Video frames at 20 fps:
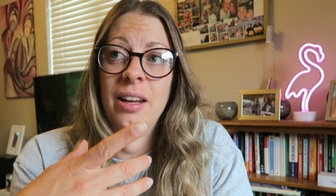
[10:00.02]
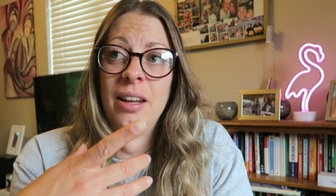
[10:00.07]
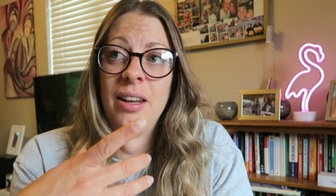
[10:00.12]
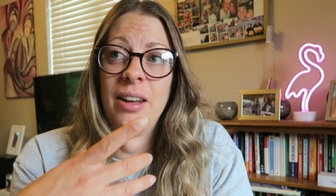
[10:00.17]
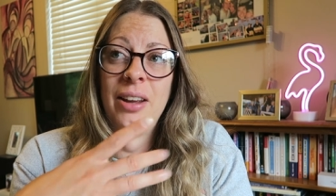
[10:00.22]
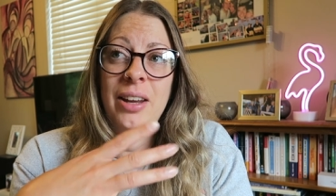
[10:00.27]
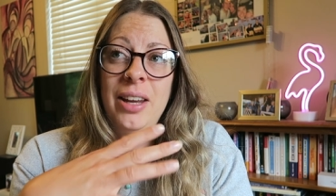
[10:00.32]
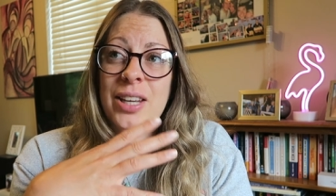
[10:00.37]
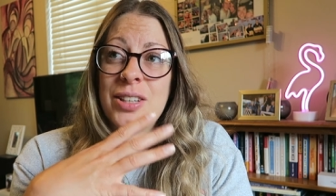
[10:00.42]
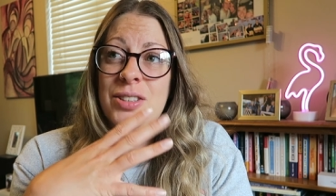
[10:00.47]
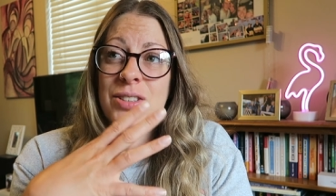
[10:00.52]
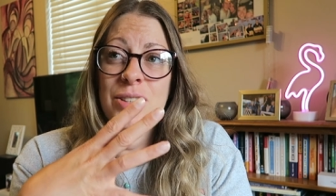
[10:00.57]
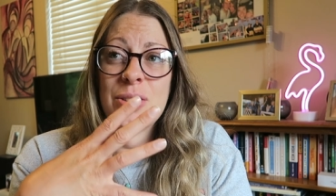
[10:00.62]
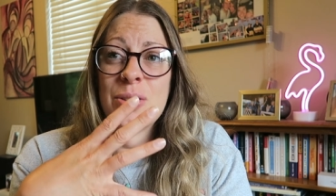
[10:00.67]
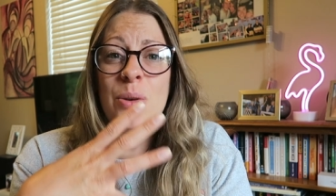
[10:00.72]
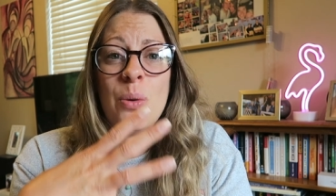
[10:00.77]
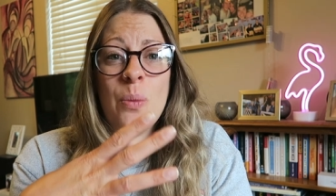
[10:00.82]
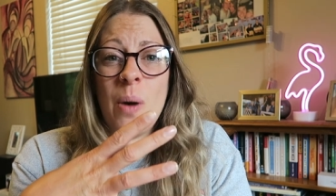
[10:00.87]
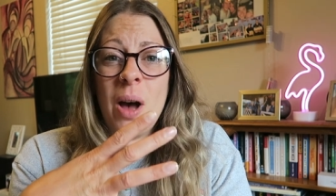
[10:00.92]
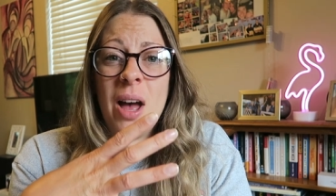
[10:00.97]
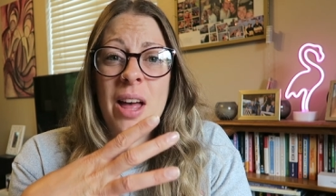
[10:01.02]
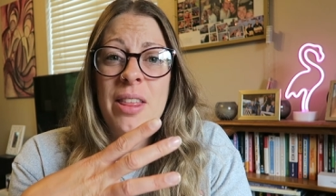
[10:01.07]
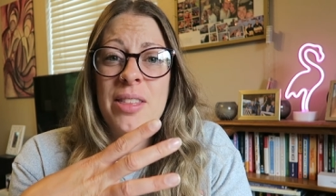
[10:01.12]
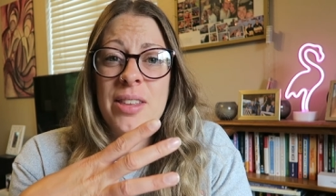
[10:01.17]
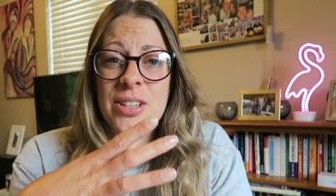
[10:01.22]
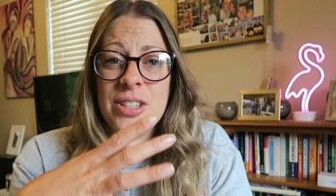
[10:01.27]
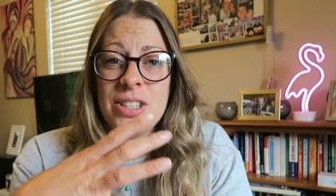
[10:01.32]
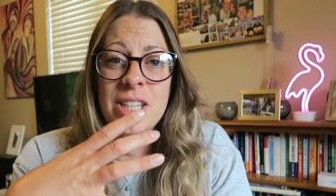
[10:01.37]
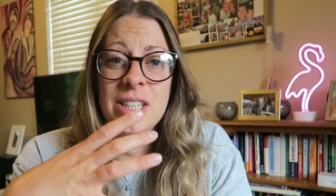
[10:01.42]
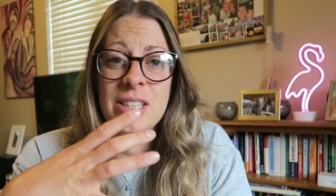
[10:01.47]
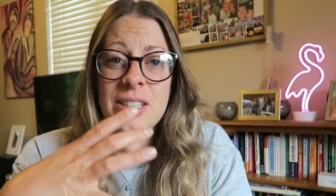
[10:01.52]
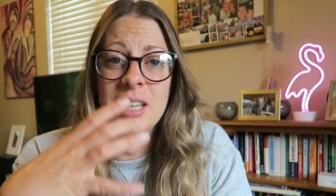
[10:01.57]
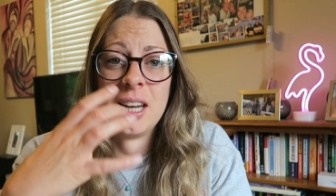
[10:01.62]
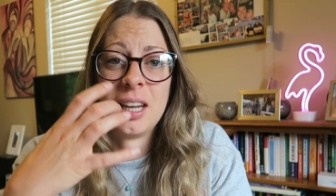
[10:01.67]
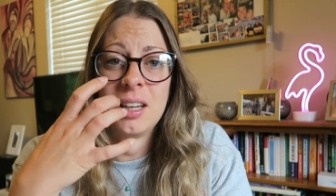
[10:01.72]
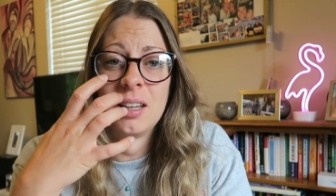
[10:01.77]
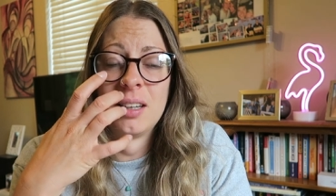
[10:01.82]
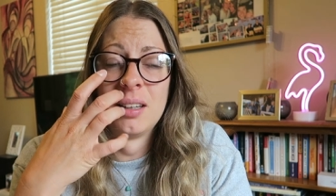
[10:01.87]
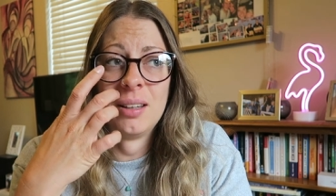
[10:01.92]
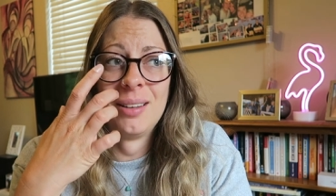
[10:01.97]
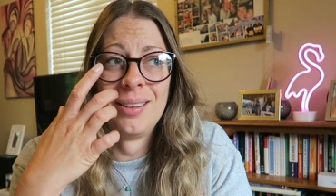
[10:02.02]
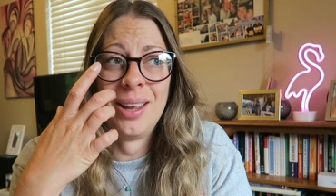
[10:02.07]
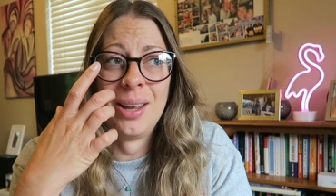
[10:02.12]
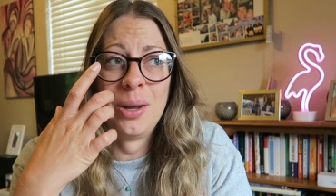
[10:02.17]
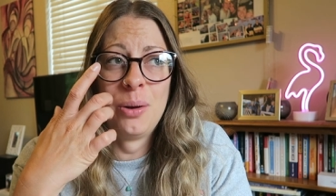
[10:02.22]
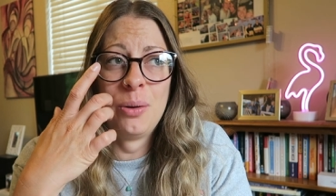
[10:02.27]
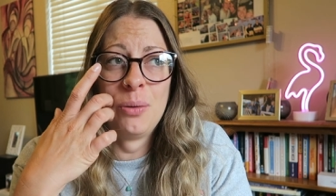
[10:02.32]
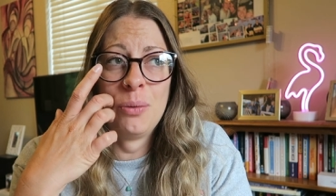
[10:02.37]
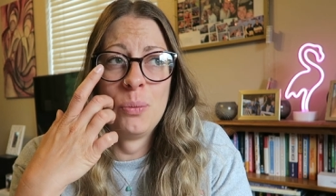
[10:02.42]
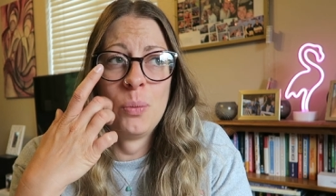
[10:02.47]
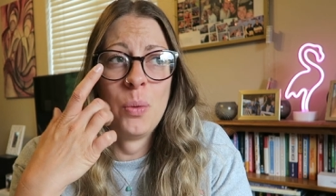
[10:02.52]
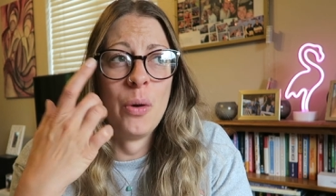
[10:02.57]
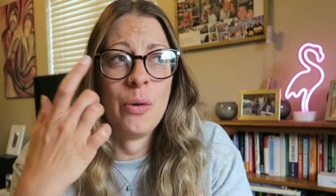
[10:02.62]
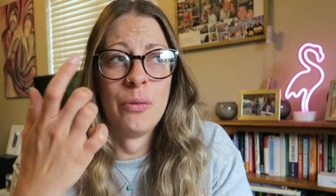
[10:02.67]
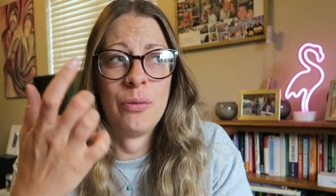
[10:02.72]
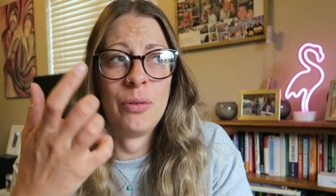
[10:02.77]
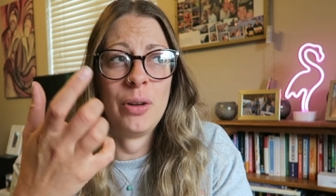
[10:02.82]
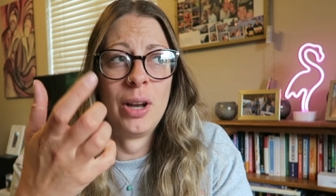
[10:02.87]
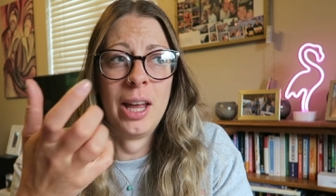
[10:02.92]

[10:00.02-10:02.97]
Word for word: like, it's just not worth the cheating. Like, what, for